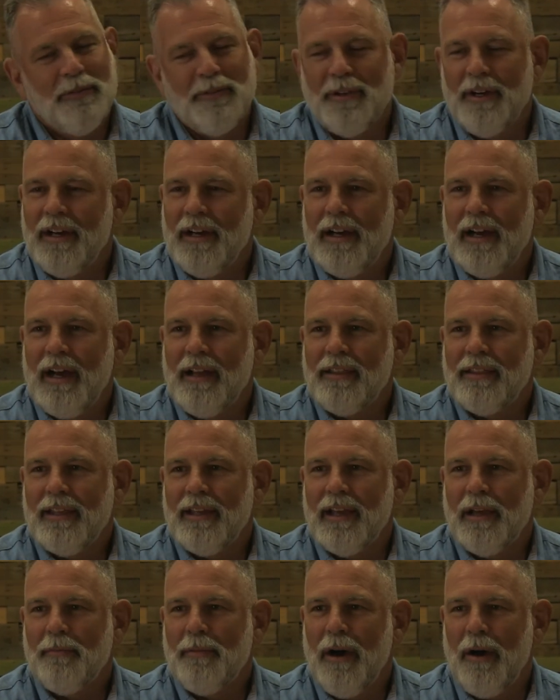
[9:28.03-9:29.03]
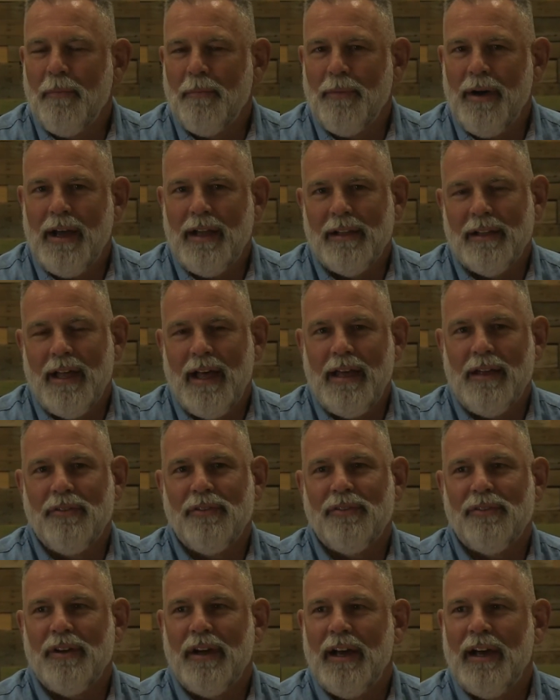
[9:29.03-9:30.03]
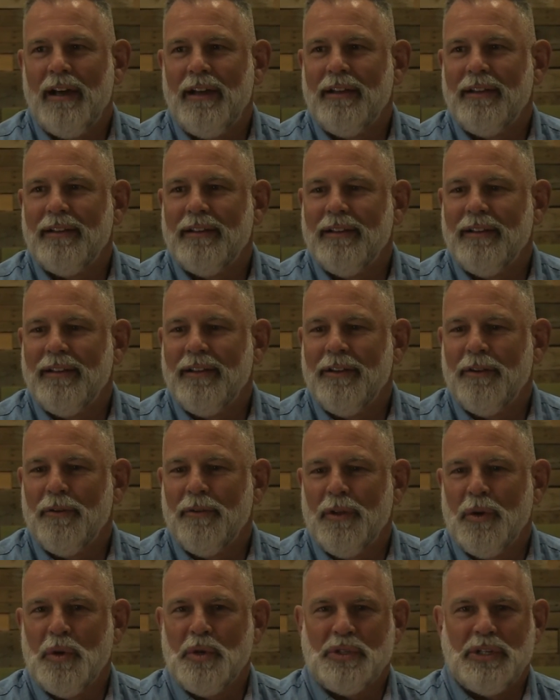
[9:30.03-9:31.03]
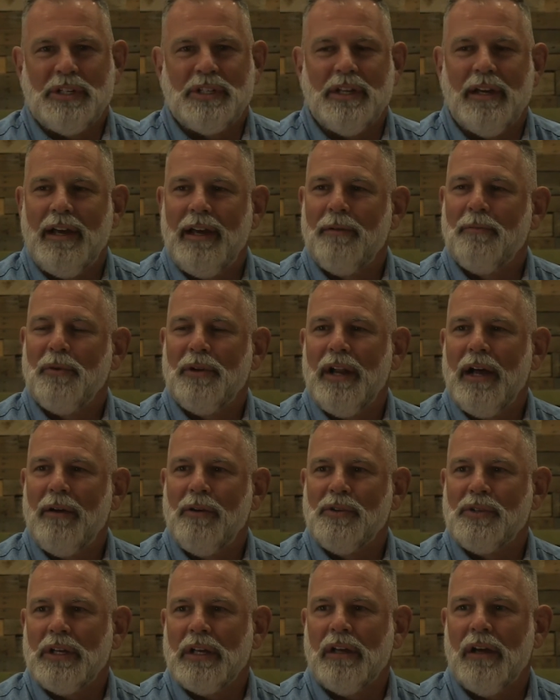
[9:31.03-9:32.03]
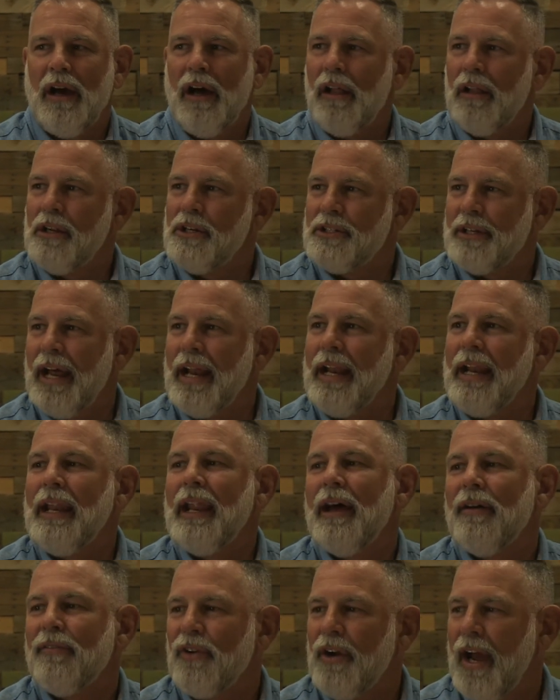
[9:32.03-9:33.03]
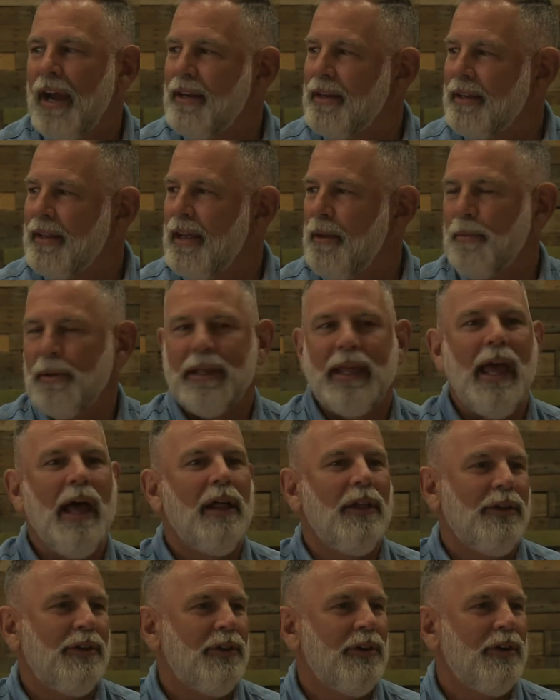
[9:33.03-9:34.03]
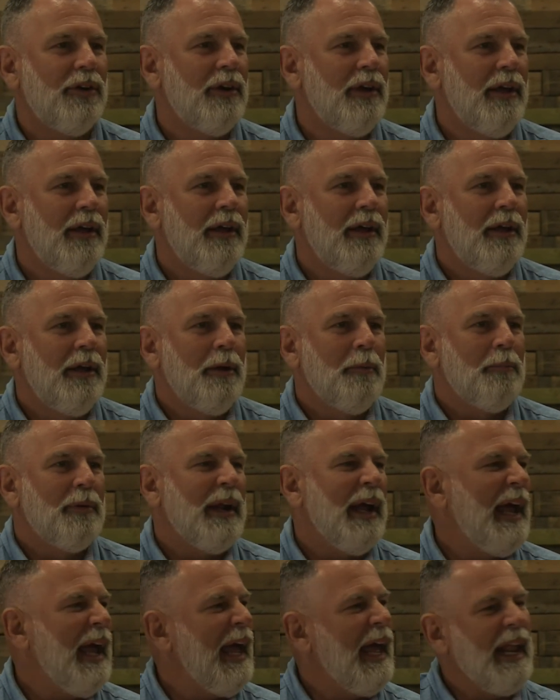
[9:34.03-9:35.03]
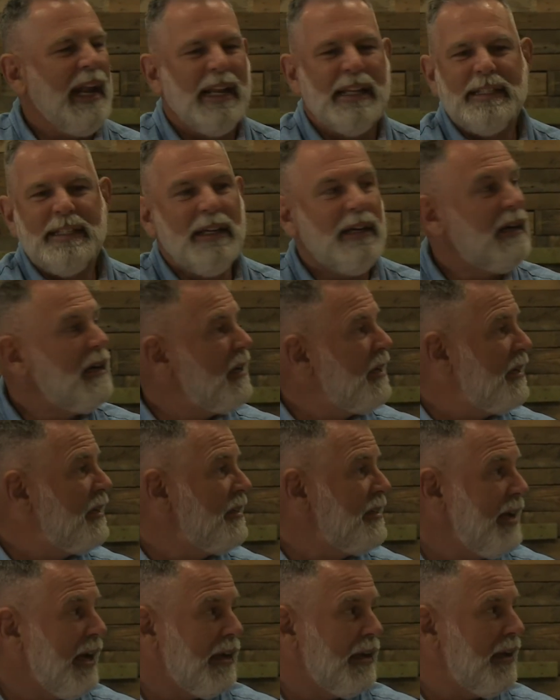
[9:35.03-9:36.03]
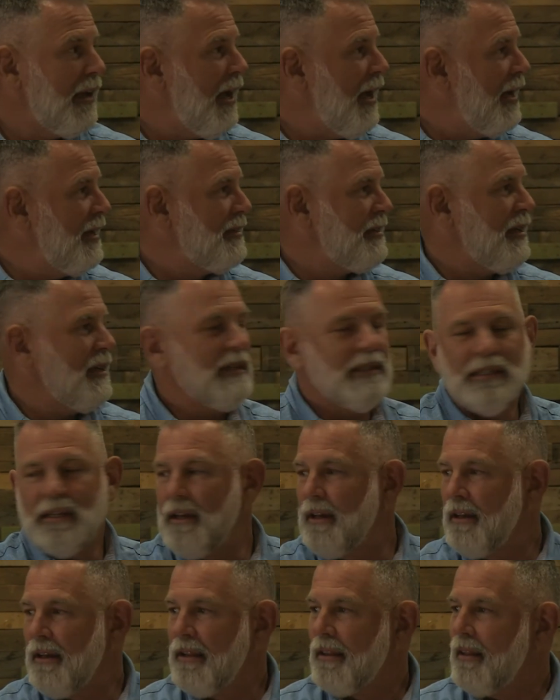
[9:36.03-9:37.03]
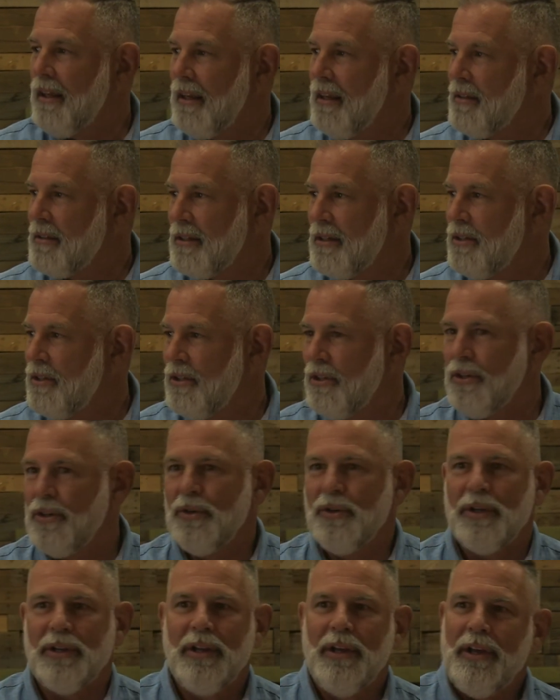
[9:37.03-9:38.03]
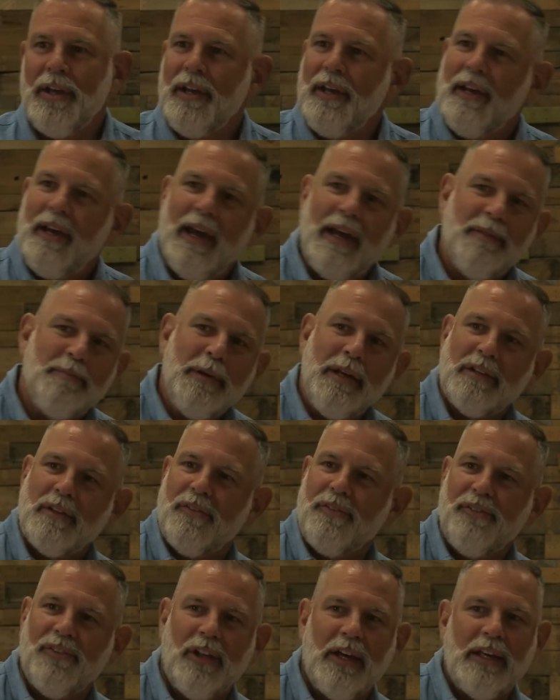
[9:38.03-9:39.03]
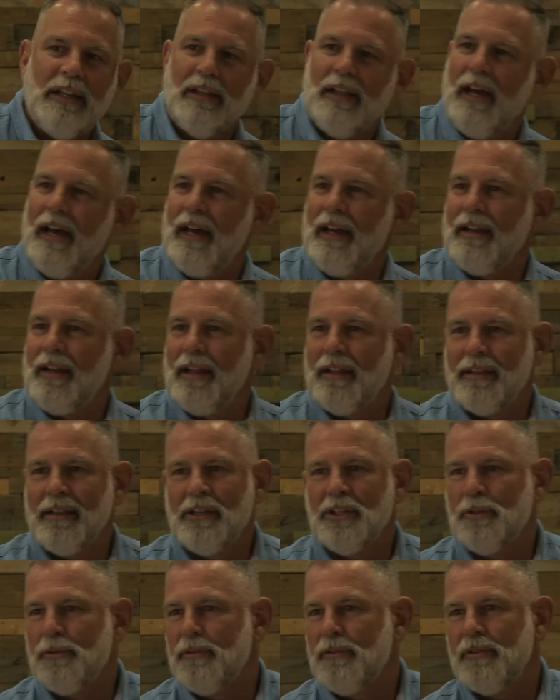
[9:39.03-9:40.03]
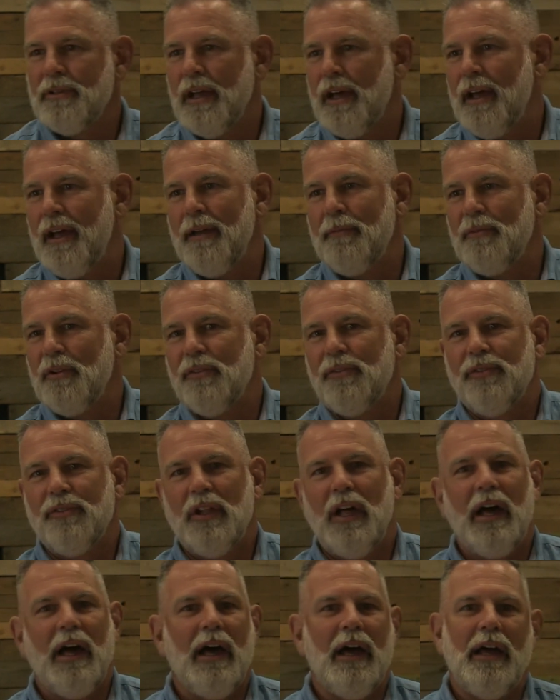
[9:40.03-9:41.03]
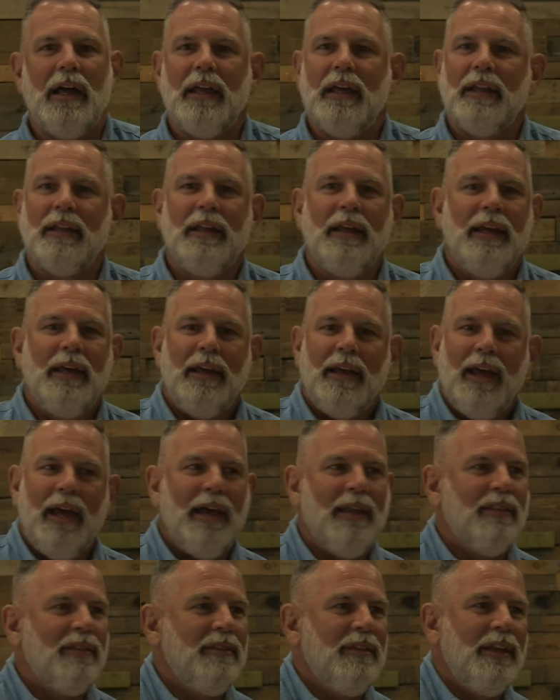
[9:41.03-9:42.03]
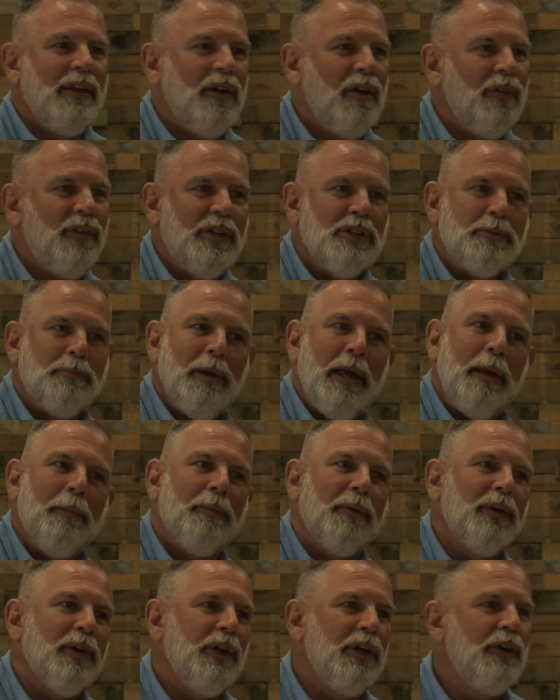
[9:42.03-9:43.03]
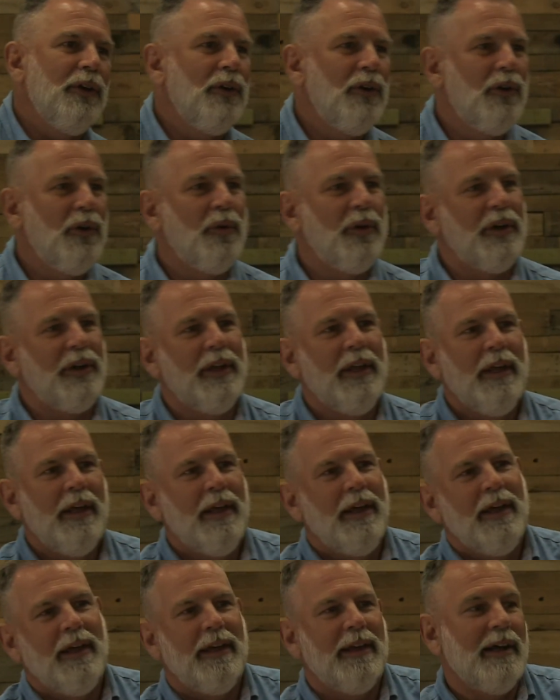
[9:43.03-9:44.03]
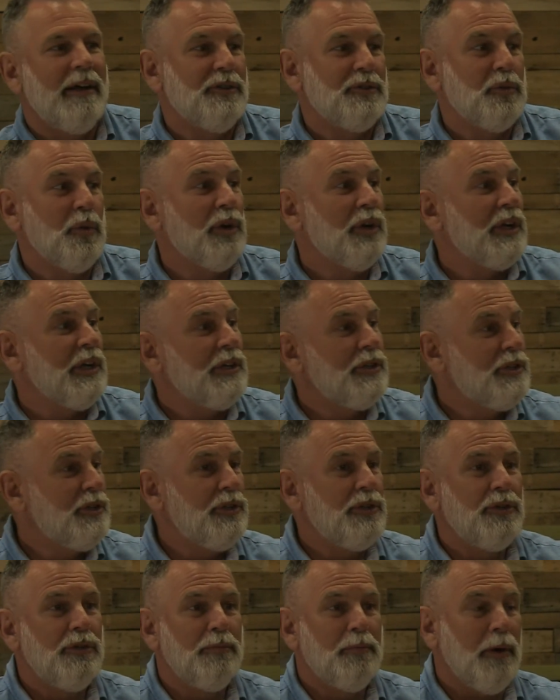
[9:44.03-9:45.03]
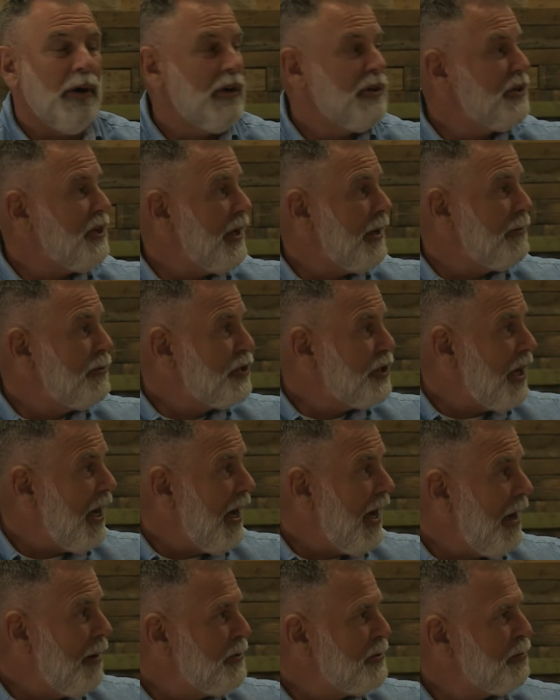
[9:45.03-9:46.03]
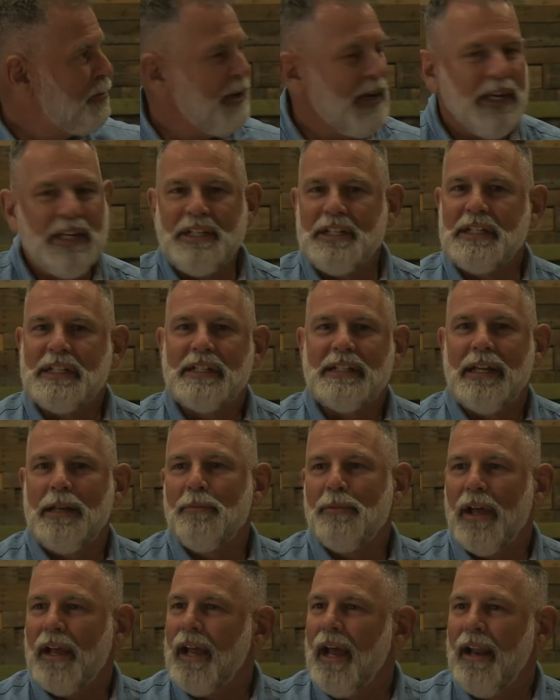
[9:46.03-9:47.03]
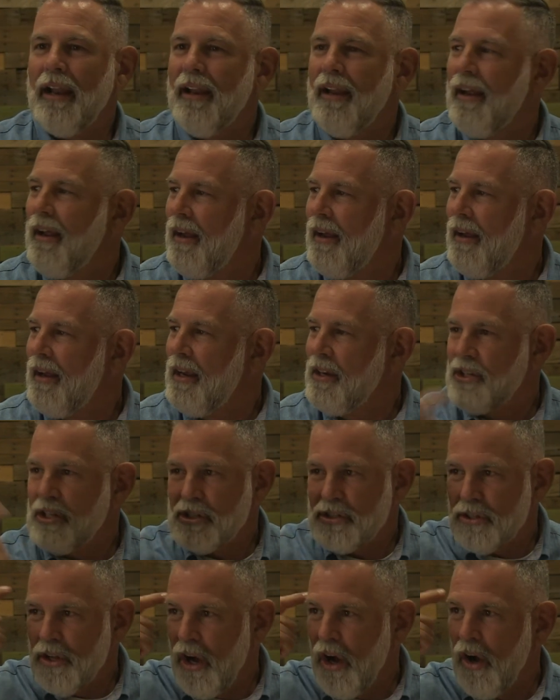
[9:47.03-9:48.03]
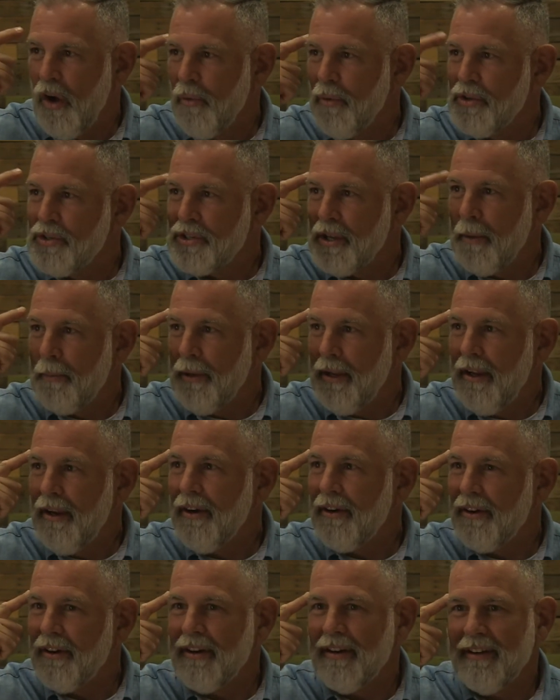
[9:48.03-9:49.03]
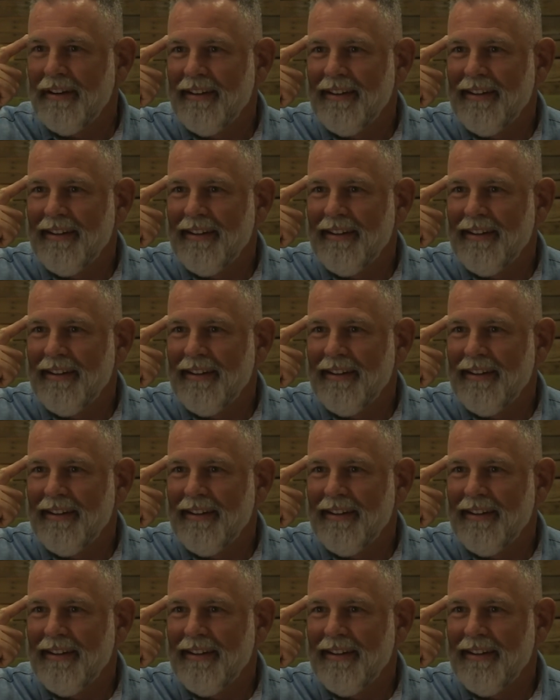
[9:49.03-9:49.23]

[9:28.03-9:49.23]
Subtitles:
I think about my life. There was a time when I was in college, I never had to keep a calendar, but I had a ton of deadlines and a ton of things to do, and had to be at the flight line at this time to fly, and had this paper due, and I was working 2 part-time jobs, but it just seemed like it just all was up here,